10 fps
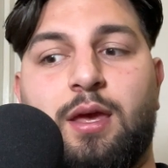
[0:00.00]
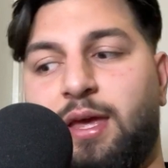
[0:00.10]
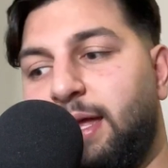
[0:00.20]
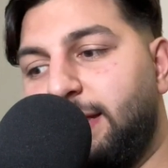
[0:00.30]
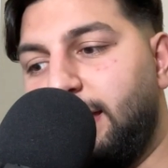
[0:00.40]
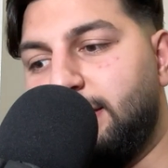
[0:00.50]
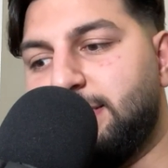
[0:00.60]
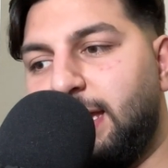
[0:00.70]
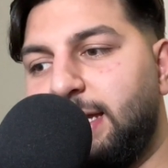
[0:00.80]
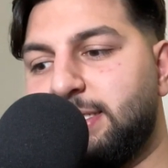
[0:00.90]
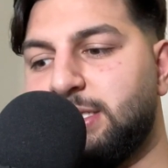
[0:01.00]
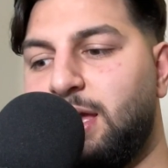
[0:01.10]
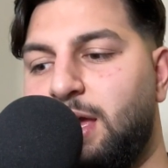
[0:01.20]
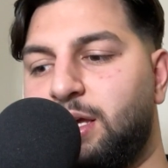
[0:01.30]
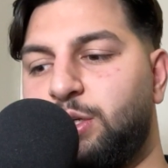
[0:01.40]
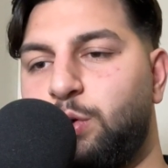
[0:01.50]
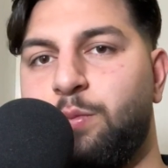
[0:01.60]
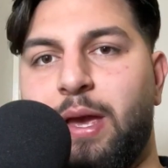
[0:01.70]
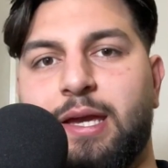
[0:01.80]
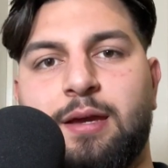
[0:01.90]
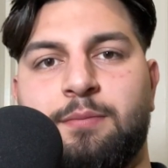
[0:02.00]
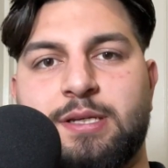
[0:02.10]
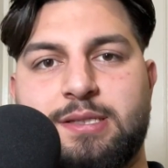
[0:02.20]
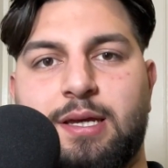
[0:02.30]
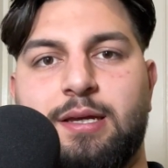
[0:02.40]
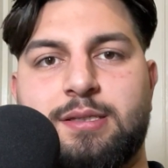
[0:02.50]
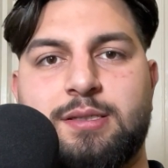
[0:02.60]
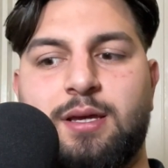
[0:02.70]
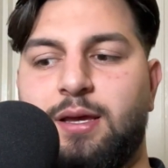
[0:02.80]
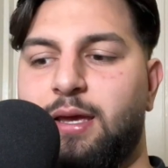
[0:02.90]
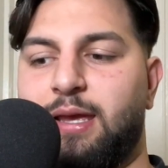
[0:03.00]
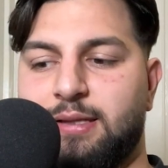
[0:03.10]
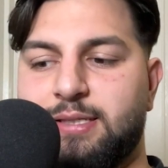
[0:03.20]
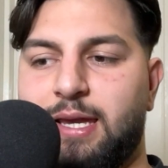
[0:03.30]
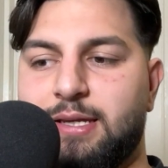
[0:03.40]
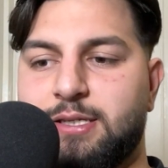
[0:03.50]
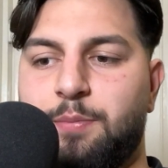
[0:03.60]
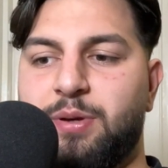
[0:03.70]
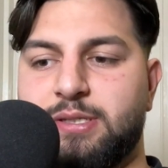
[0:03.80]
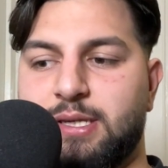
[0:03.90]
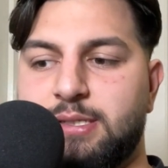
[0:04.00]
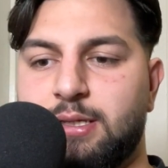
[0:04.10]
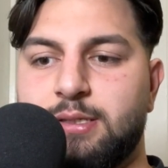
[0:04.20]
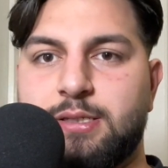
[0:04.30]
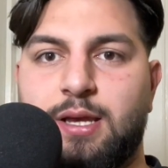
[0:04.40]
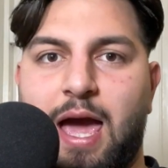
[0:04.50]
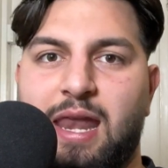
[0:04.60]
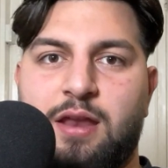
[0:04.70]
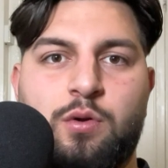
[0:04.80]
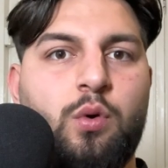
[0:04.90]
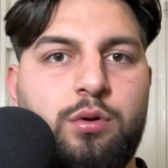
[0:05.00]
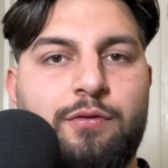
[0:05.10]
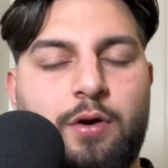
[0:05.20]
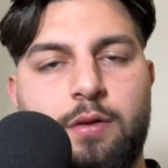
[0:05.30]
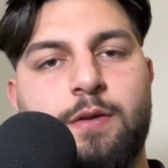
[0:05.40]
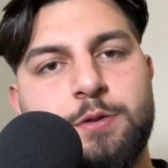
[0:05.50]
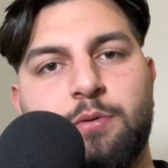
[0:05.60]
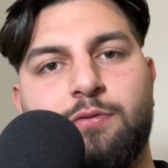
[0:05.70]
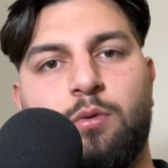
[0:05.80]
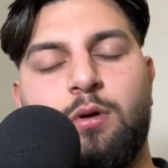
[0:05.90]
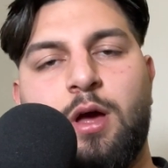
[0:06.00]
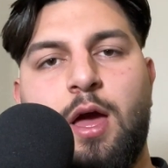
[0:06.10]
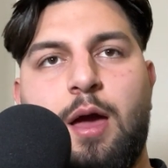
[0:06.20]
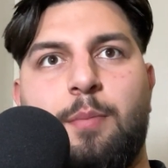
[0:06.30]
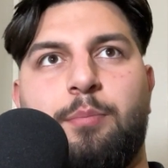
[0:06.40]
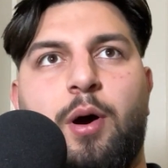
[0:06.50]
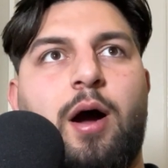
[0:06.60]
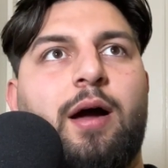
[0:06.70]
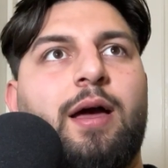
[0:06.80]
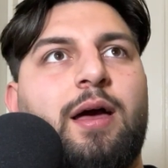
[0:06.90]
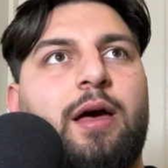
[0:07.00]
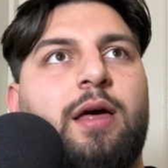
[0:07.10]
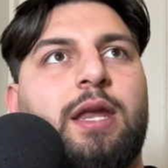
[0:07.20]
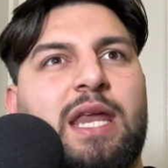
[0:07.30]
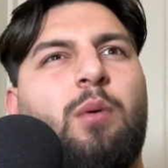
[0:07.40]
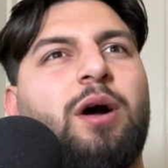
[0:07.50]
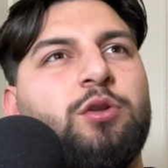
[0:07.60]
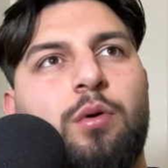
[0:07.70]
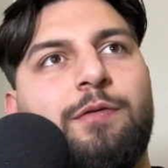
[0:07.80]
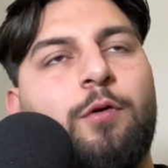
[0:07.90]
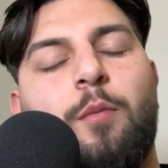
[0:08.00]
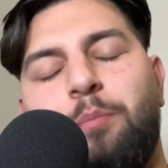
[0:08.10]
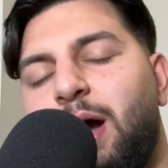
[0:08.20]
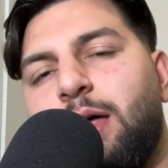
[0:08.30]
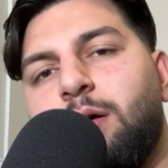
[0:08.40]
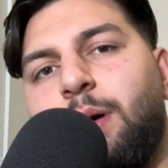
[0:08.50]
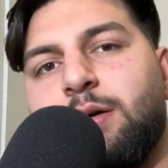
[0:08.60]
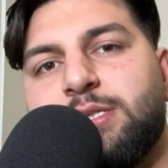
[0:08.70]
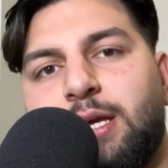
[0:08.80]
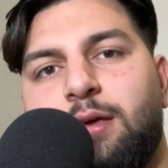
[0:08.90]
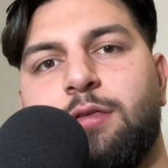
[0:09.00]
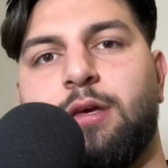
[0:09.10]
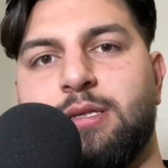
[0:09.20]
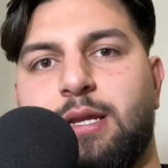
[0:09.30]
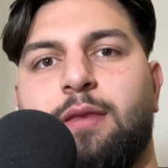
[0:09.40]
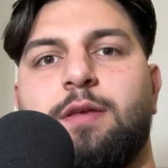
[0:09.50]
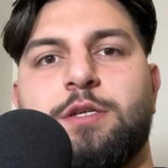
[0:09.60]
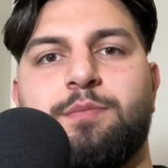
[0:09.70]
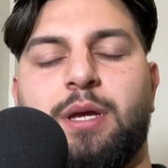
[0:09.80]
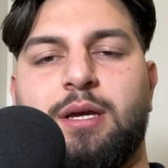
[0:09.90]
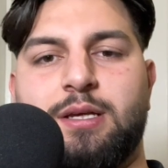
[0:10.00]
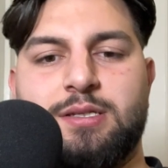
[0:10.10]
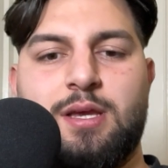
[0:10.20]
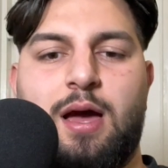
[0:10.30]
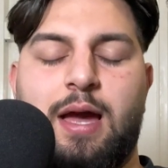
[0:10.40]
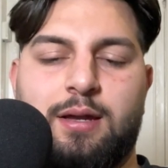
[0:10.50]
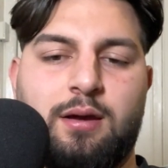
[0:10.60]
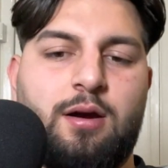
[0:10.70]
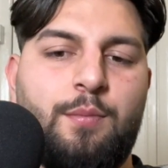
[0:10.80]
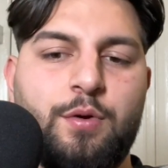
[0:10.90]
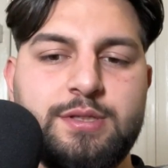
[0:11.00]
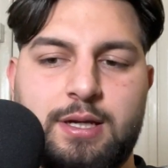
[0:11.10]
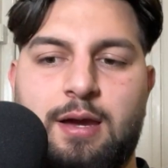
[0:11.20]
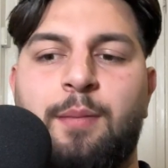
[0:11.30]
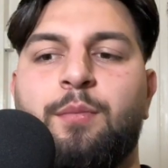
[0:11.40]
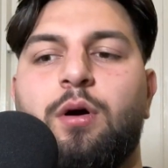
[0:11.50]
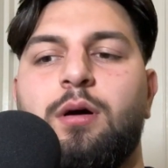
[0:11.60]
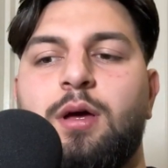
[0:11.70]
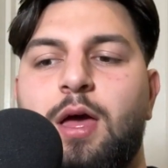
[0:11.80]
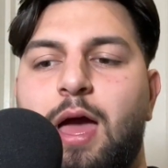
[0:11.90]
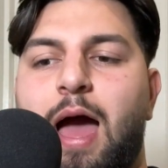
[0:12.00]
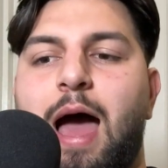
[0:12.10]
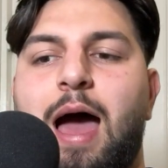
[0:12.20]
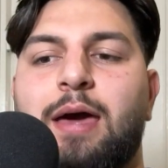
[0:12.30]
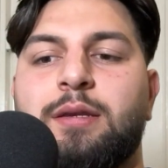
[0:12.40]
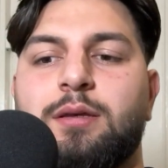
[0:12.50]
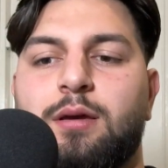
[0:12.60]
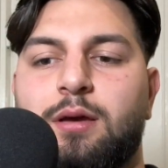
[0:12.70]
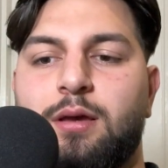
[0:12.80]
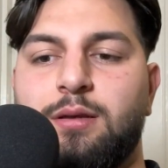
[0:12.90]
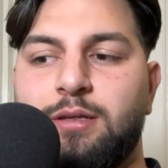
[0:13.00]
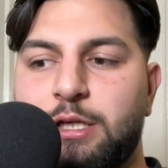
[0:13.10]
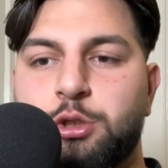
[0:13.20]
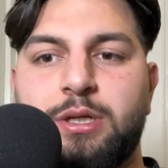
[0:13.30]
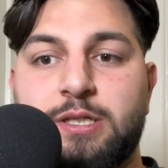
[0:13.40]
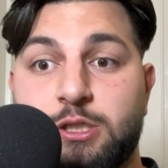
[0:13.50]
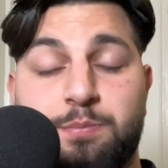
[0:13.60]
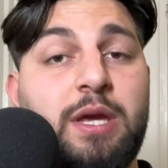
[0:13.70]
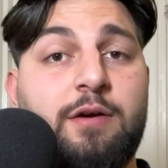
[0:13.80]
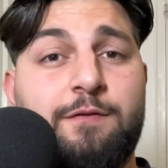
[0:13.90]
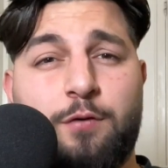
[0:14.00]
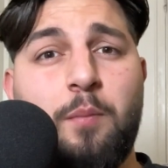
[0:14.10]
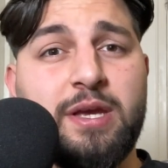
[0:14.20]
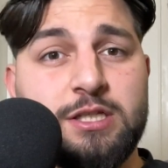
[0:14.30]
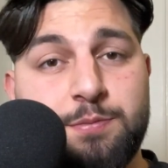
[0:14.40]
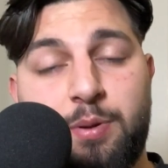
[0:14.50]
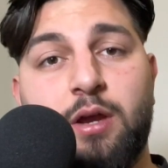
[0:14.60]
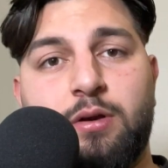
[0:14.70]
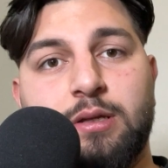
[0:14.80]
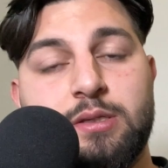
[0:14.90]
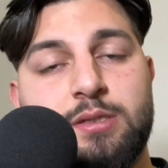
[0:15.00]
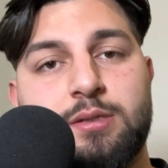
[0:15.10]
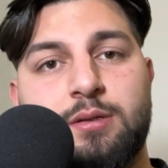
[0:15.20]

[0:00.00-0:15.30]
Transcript: It takes you making mistakes. It takes persistence. And I know you've heard this before, but now I don't feel bad about saying things like this because I can come onto camera and literally speak from experience.